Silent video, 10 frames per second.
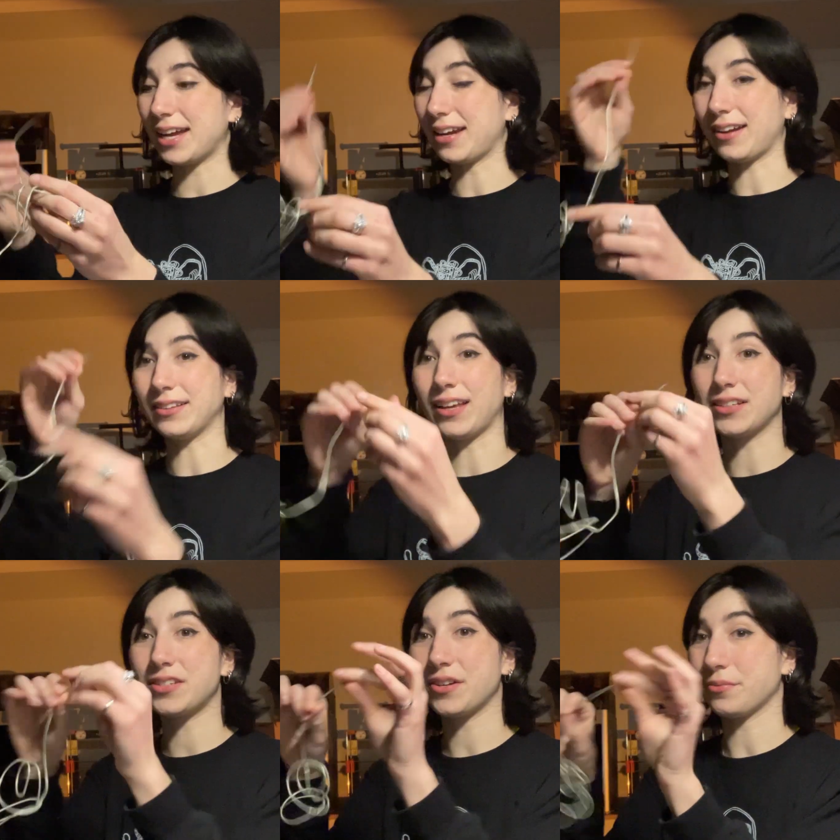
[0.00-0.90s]
and I'd
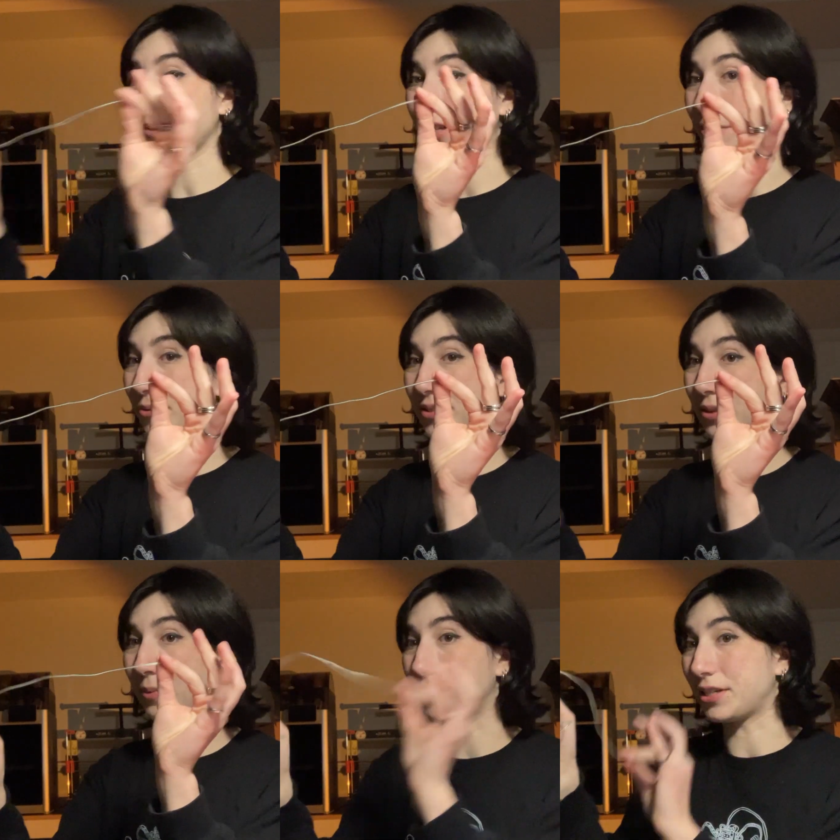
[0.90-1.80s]
like to reuse
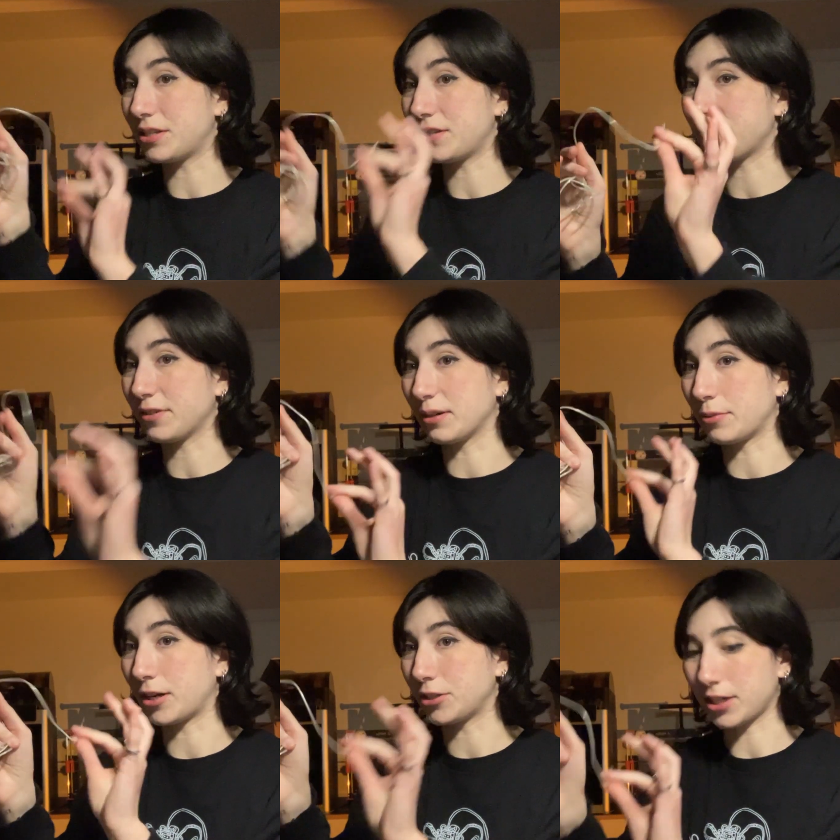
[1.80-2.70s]
some of these for a
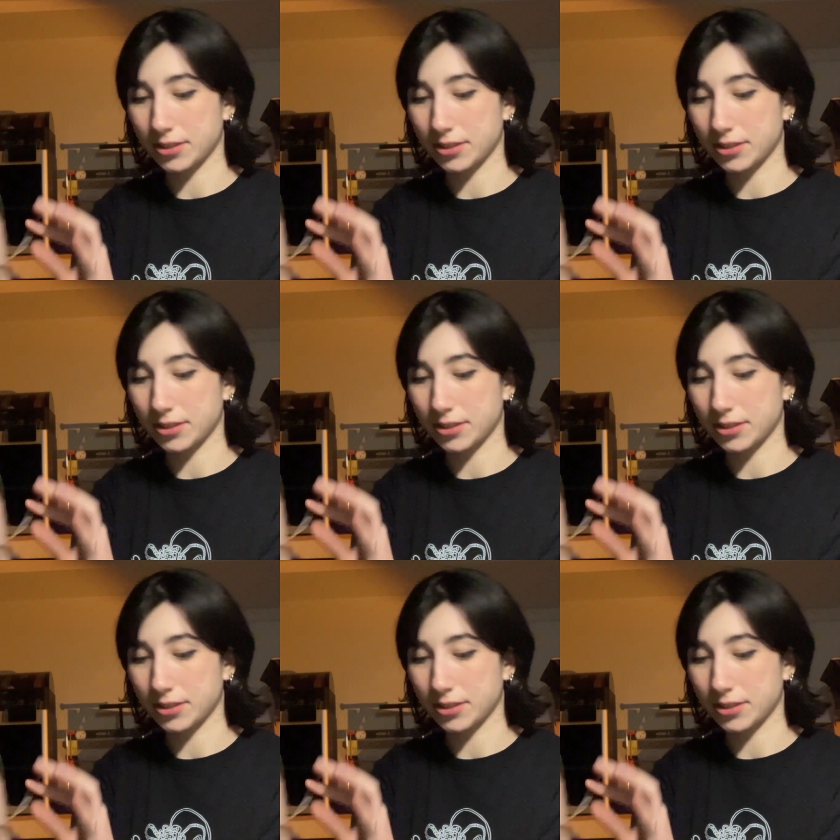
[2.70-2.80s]
project.